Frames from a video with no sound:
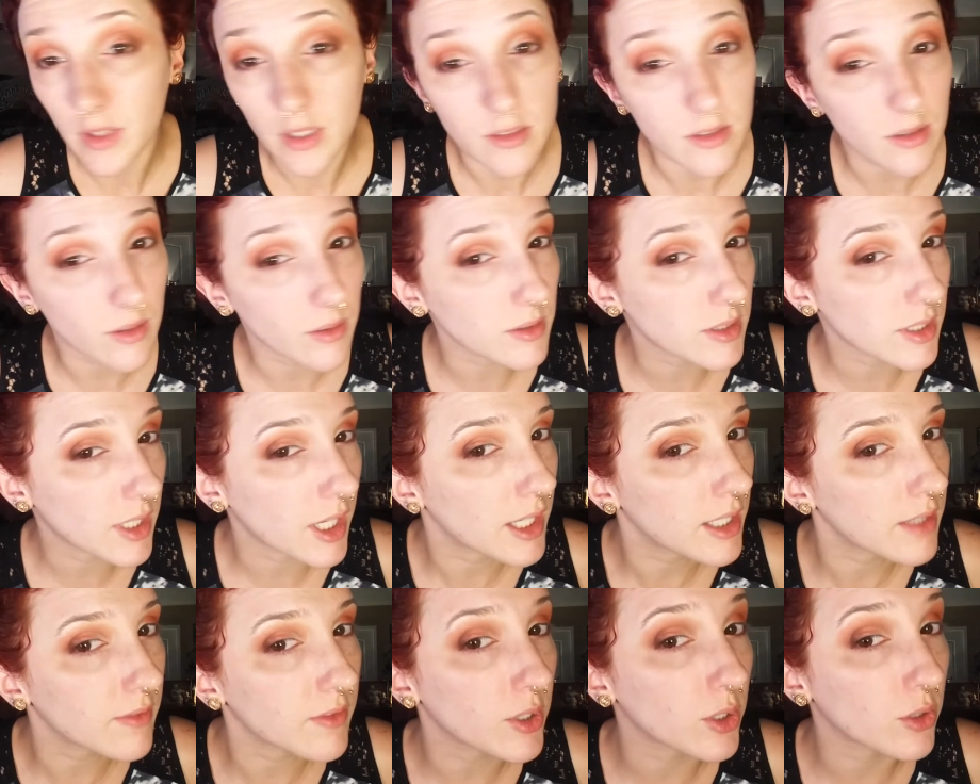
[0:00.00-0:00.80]
So it's
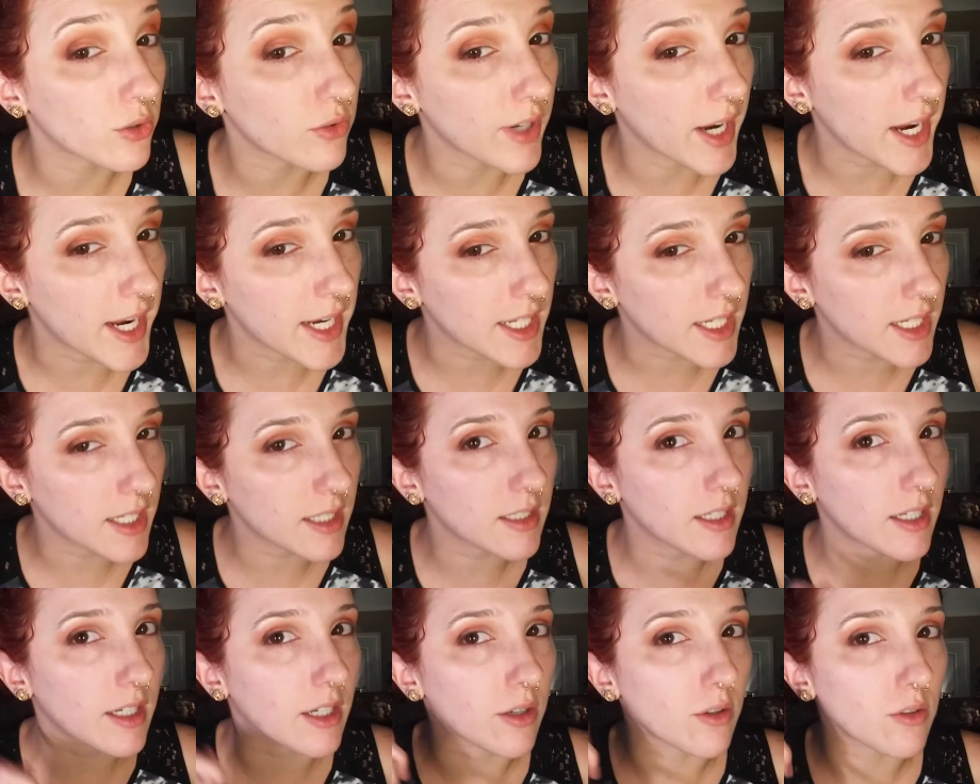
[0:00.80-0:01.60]
kind of a gradient.
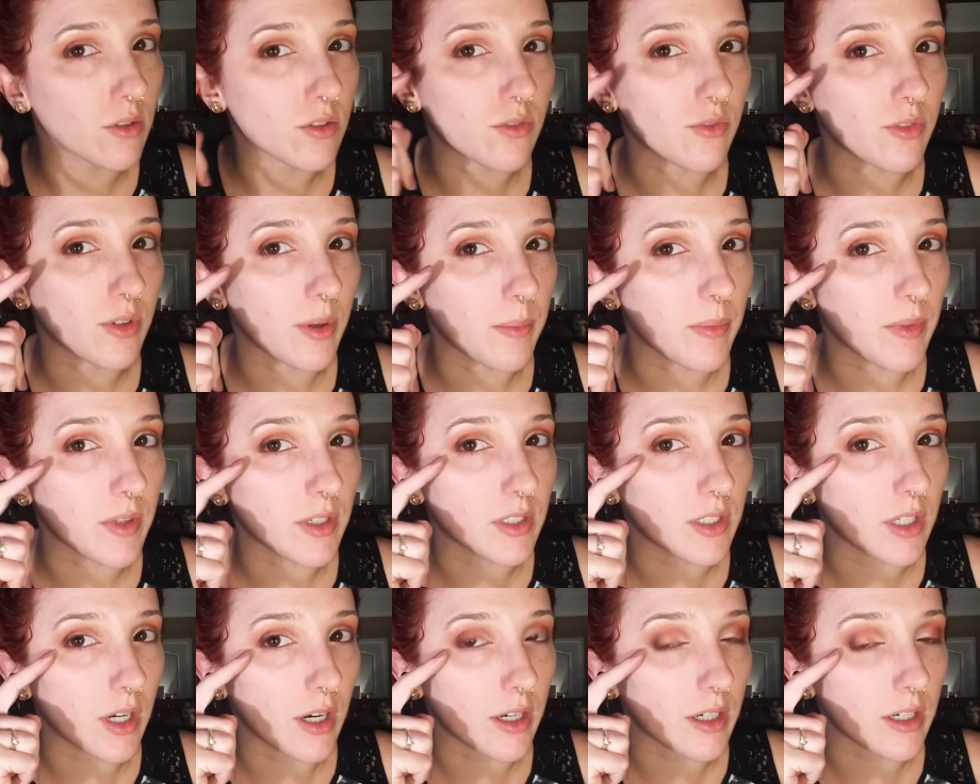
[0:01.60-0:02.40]
It goes from the
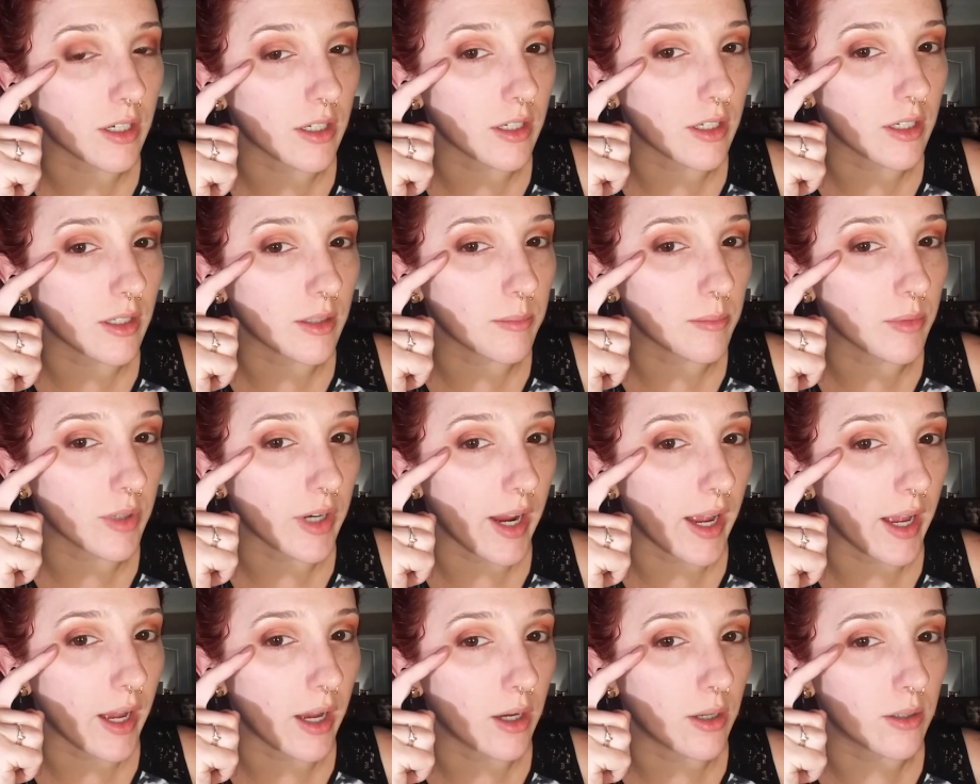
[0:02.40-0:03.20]
darker
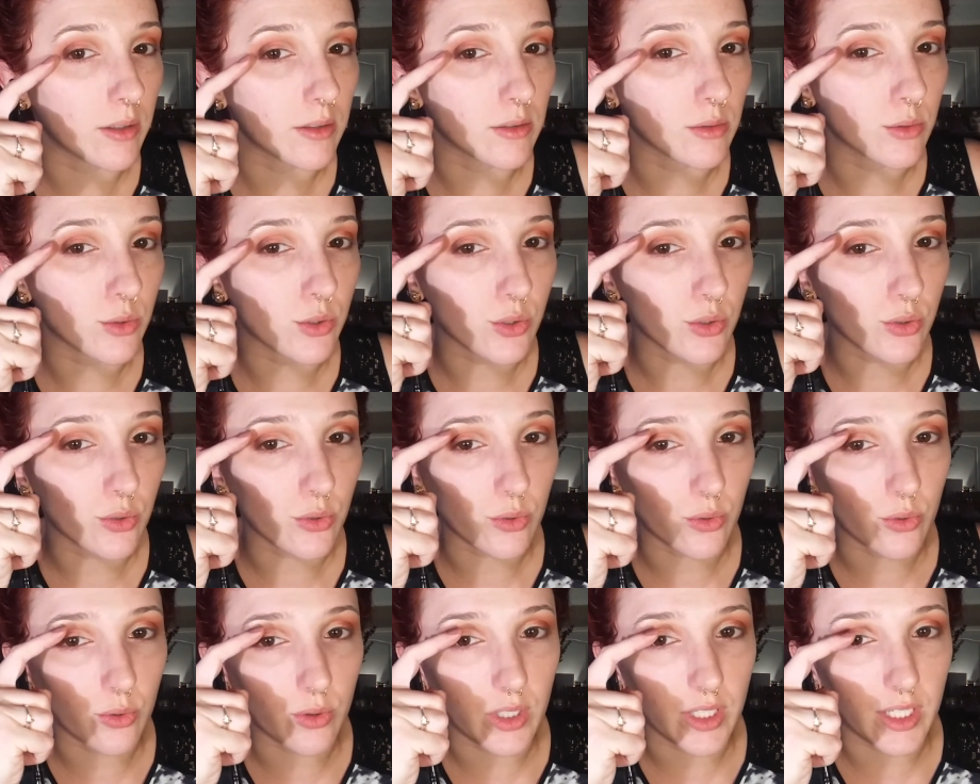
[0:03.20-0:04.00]
brown
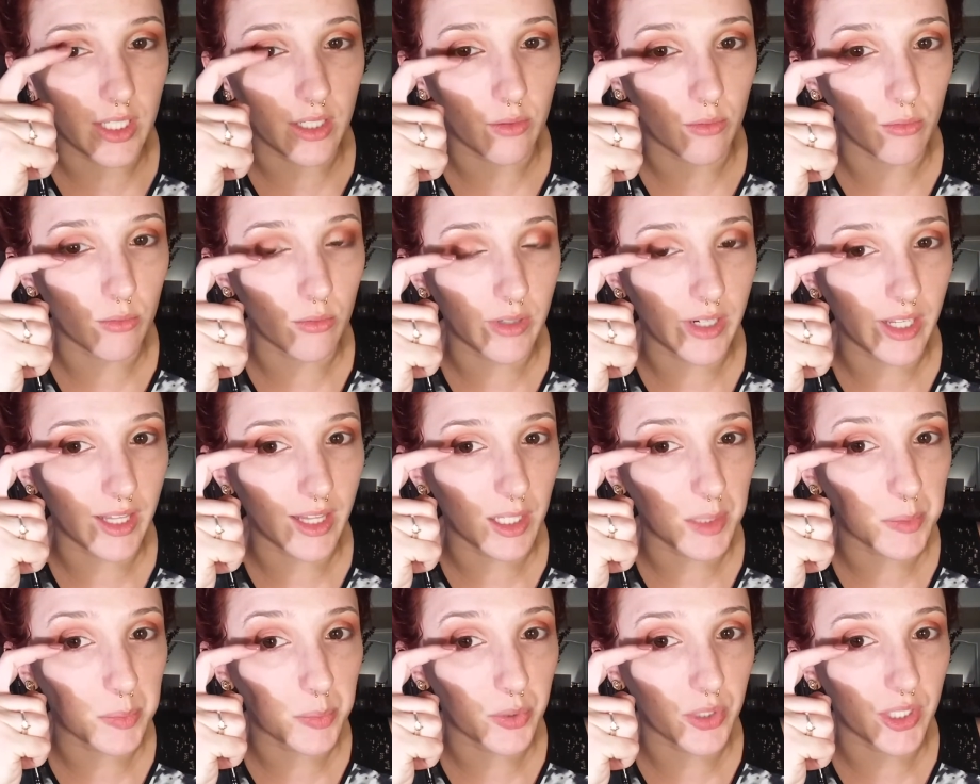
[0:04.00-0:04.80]
to the
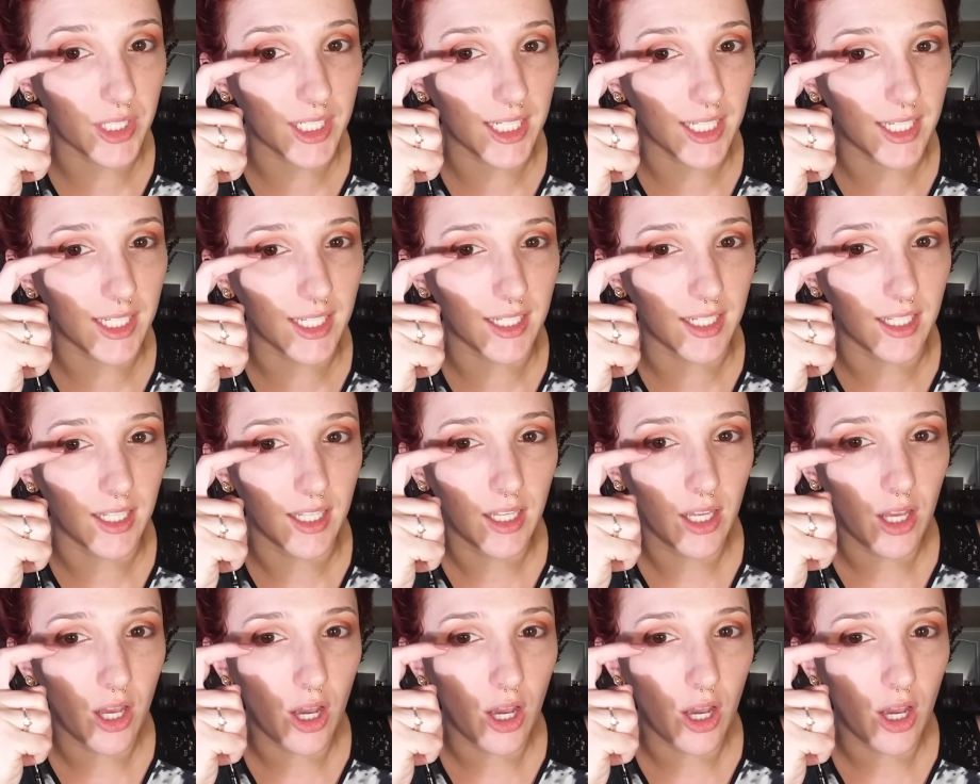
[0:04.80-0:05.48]
really pretty,